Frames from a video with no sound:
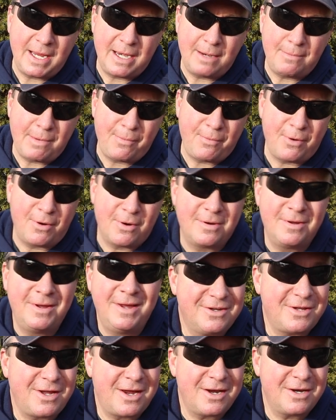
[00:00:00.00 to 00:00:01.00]
and I remember
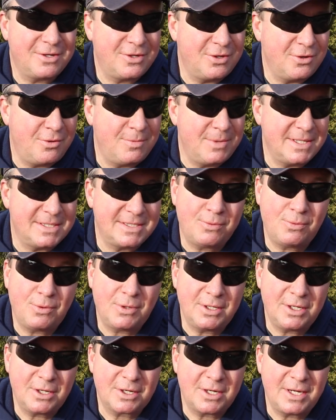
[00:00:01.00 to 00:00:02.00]
talking to them and they said,
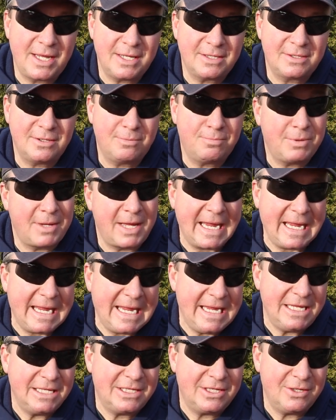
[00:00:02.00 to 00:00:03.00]
well, you're gonna have to apply
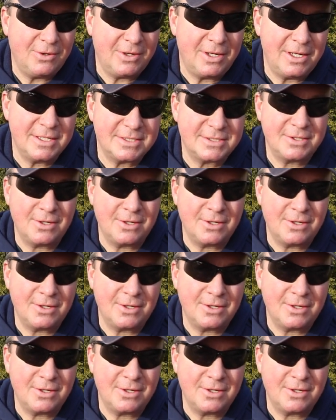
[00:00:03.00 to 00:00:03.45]
heat to it.